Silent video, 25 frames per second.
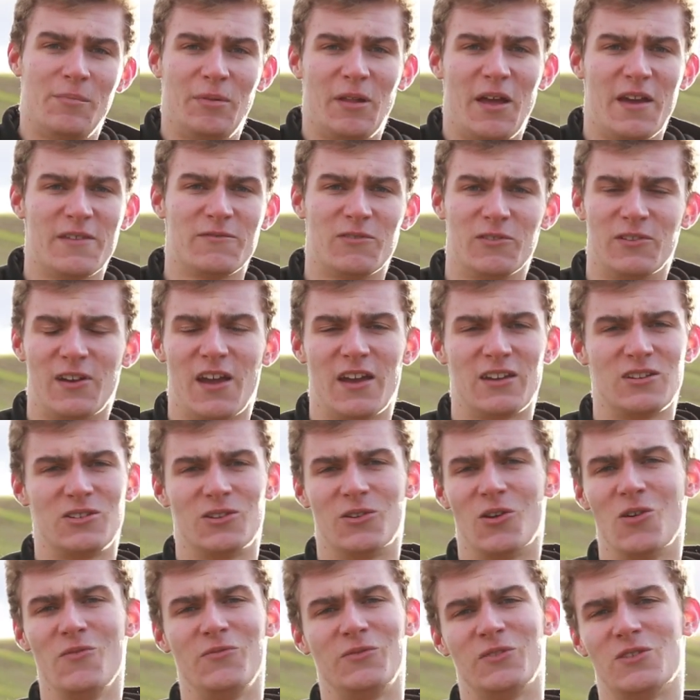applying for
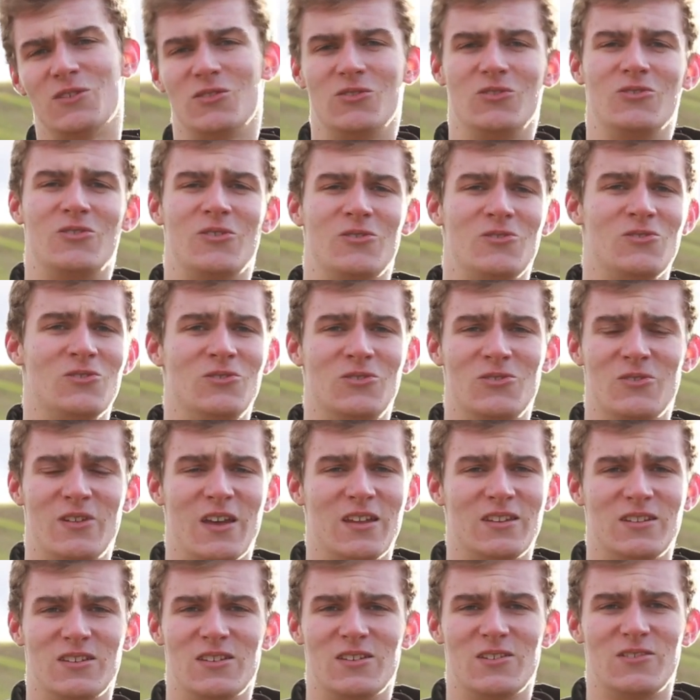next year, hopefully you do, you do
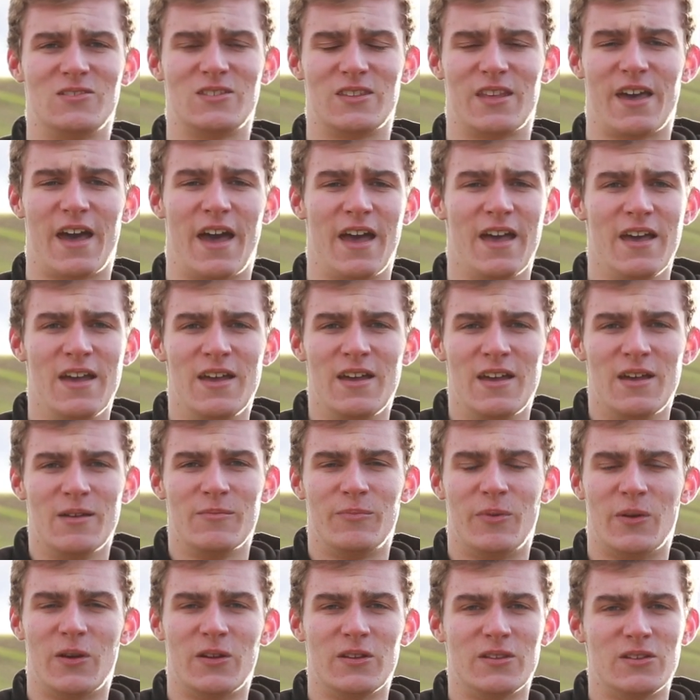get to use that.
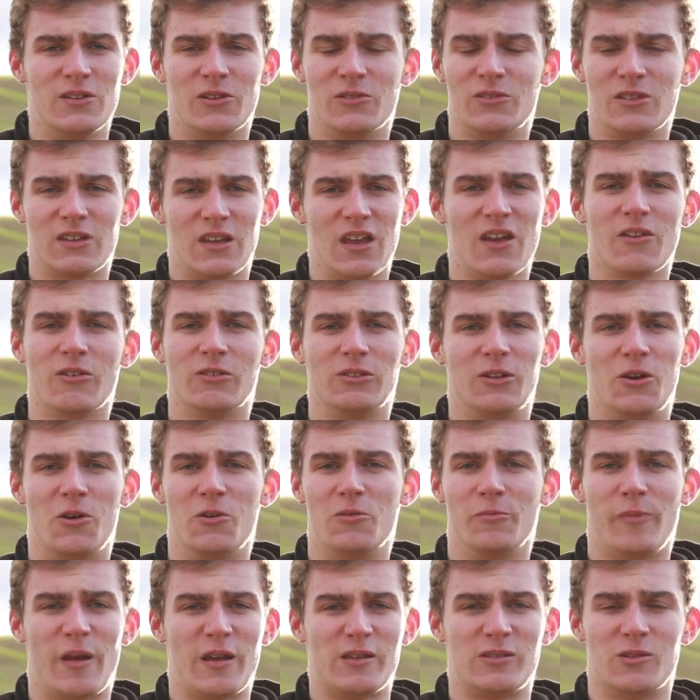But you know, the gear
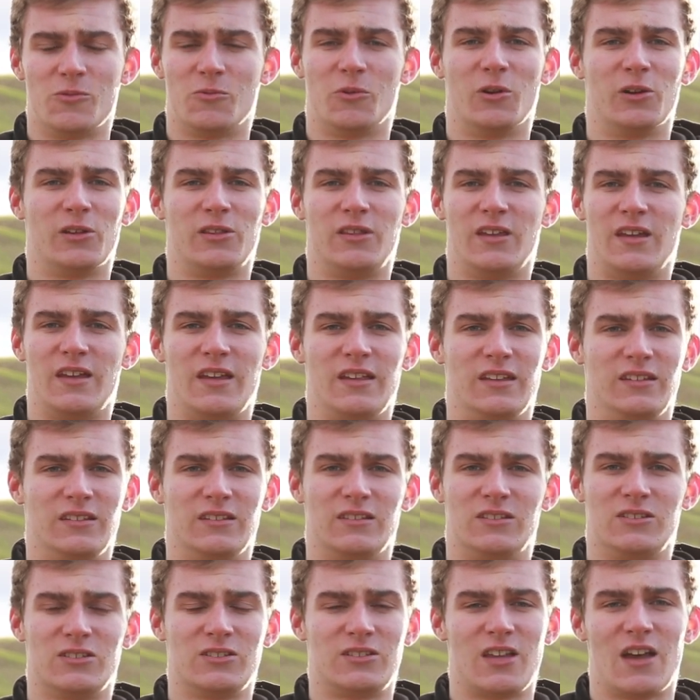alone makes it worth it.
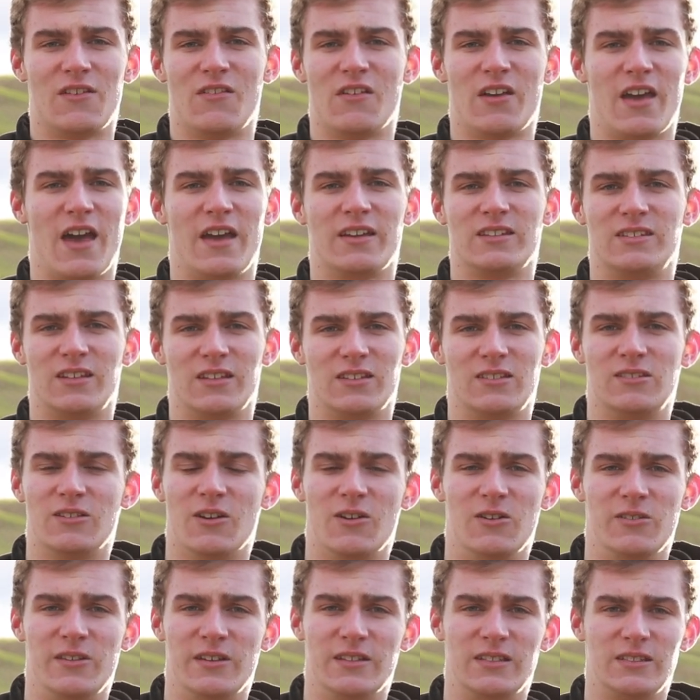Just having access
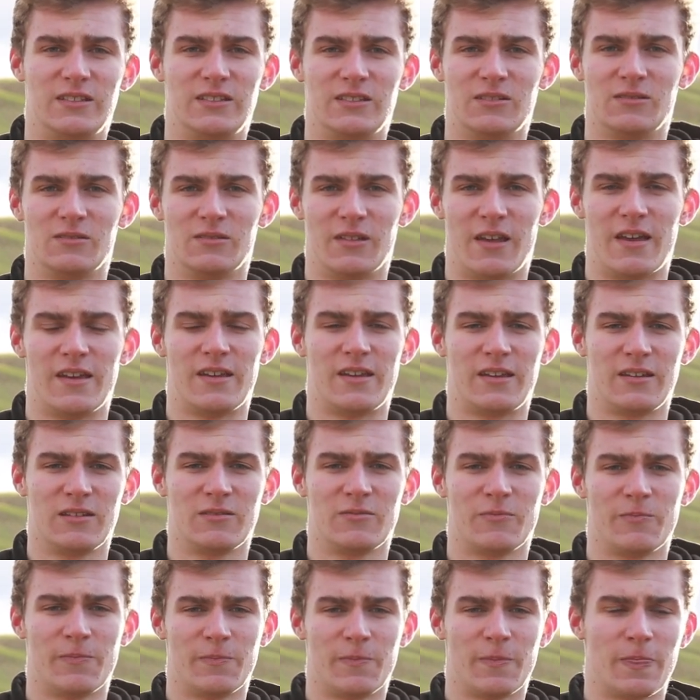to all this like
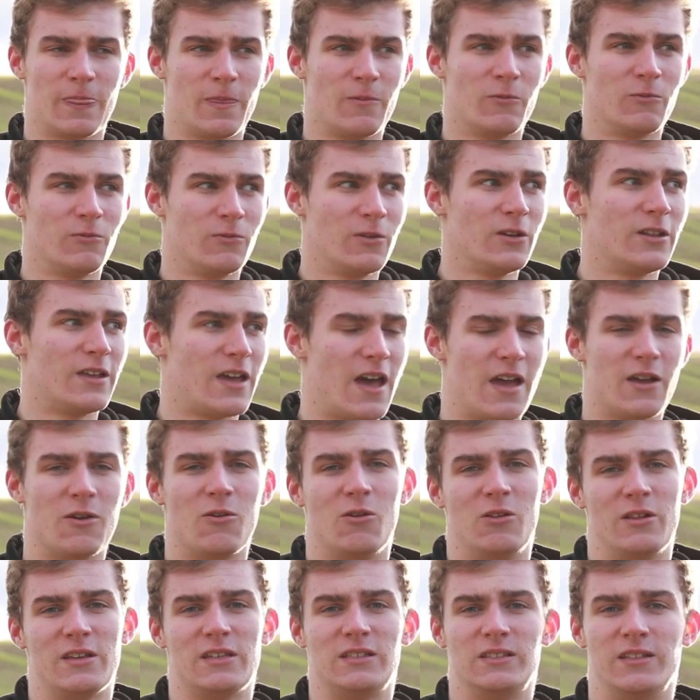really high
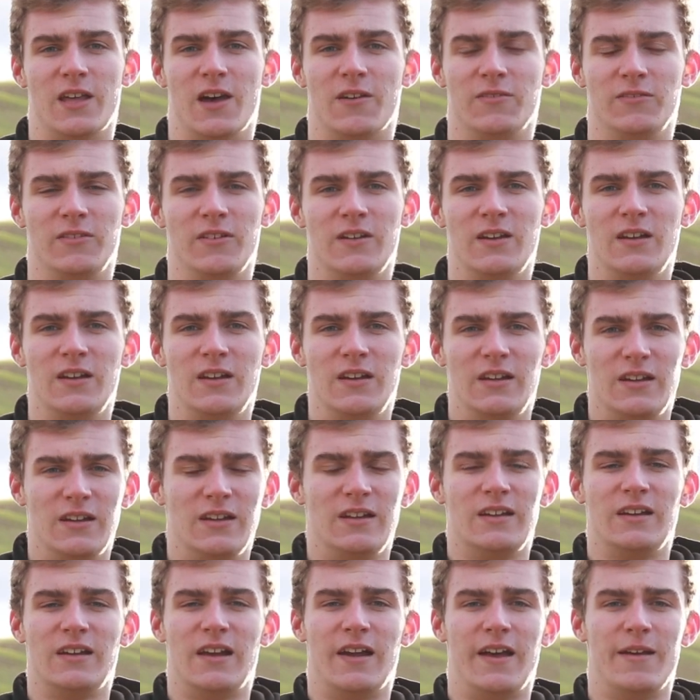quality stuff
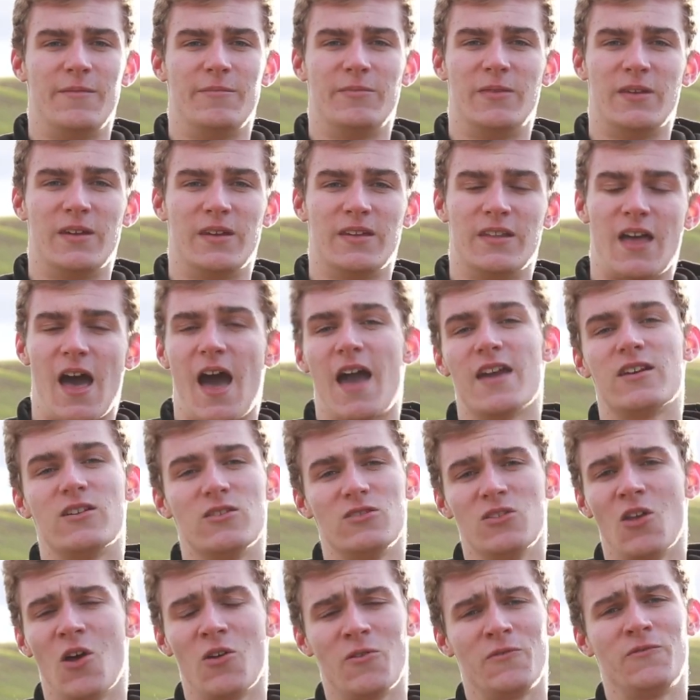um, that I
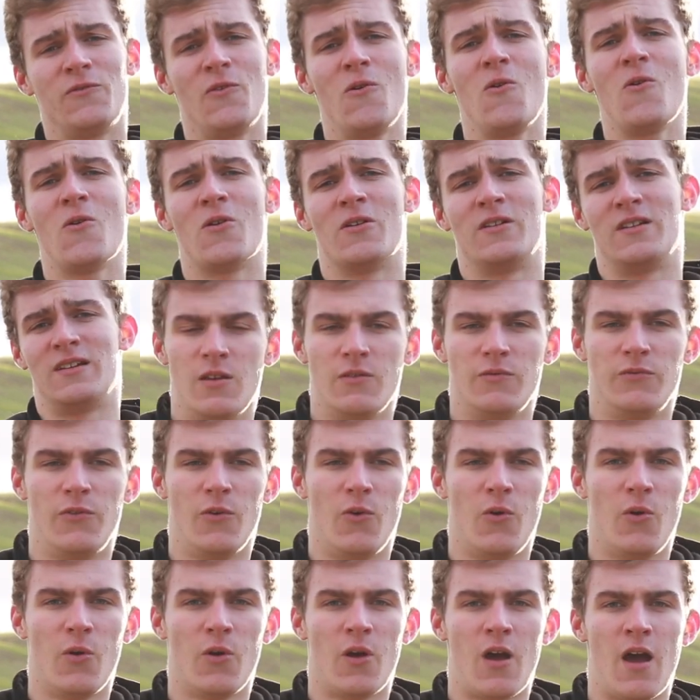could not afford.
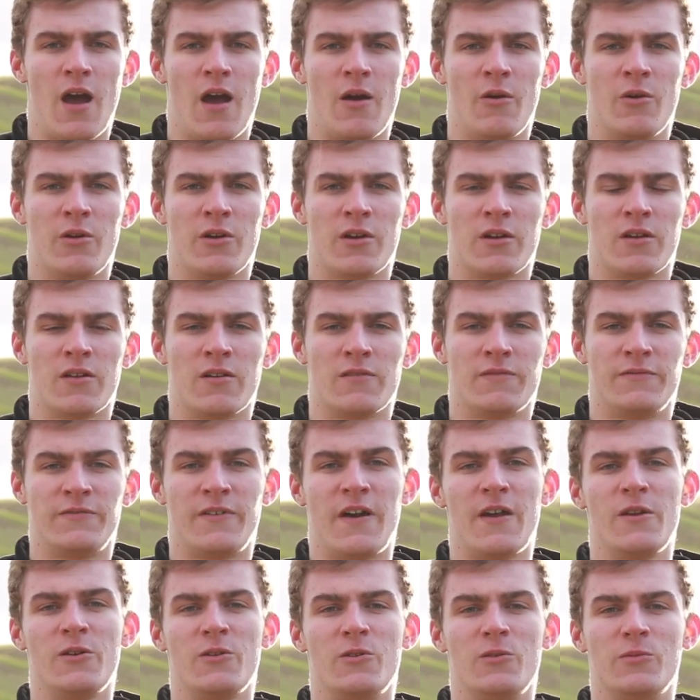For our
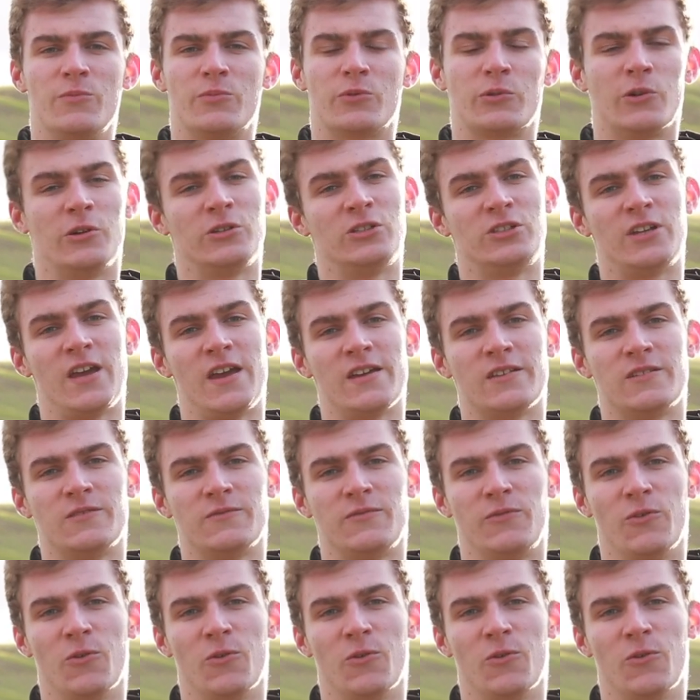final project